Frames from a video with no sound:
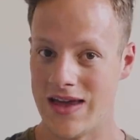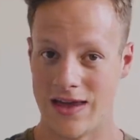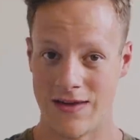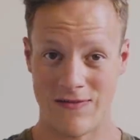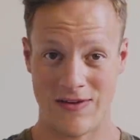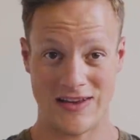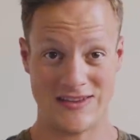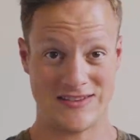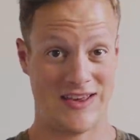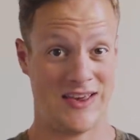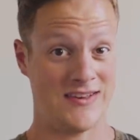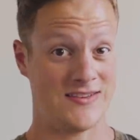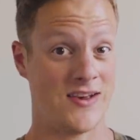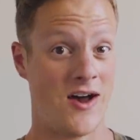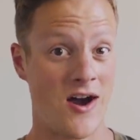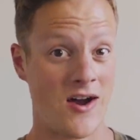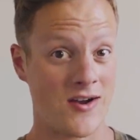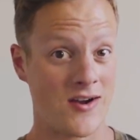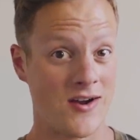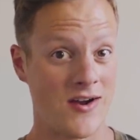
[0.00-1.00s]
If I say
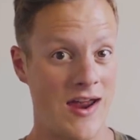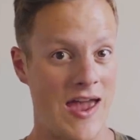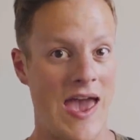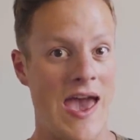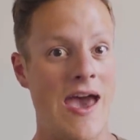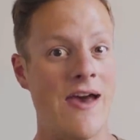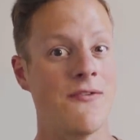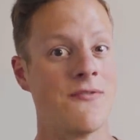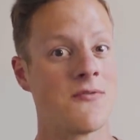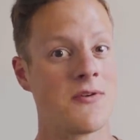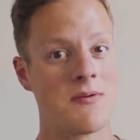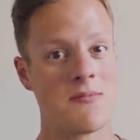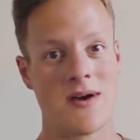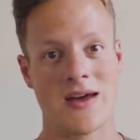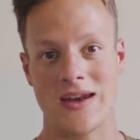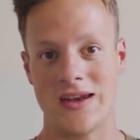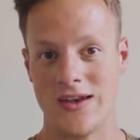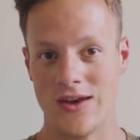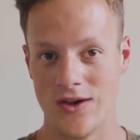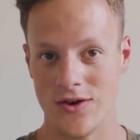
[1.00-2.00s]
soccer,
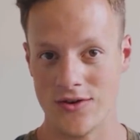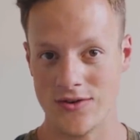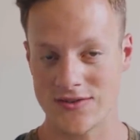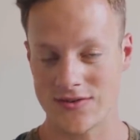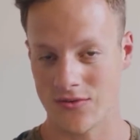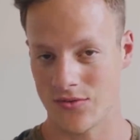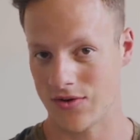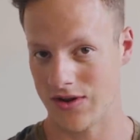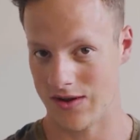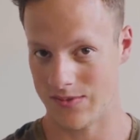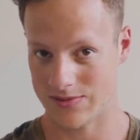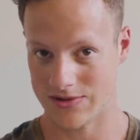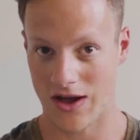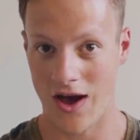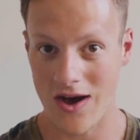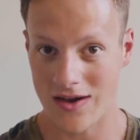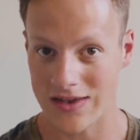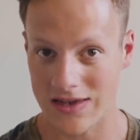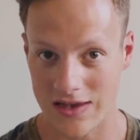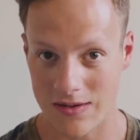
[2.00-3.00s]
everybody knows what I'm
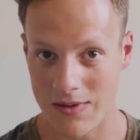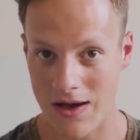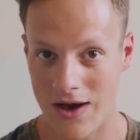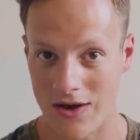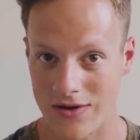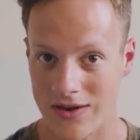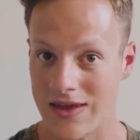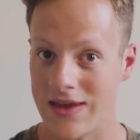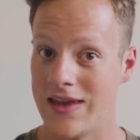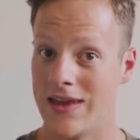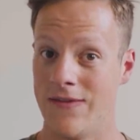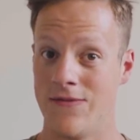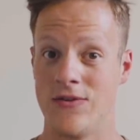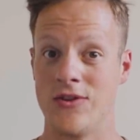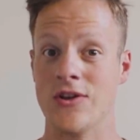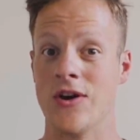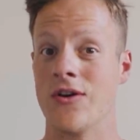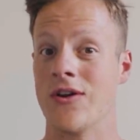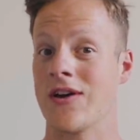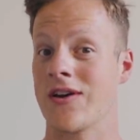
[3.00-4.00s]
talking about. If you
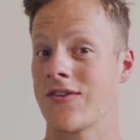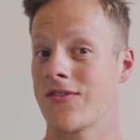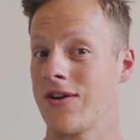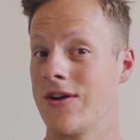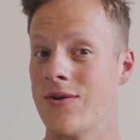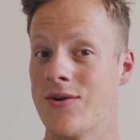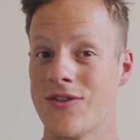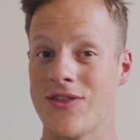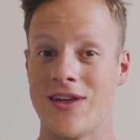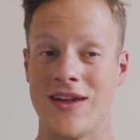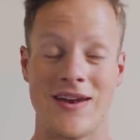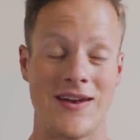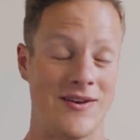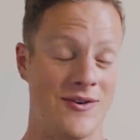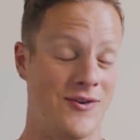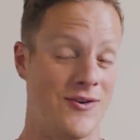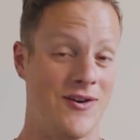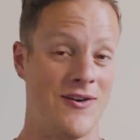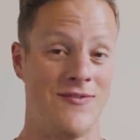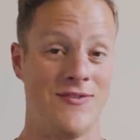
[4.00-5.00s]
don't agree with it, or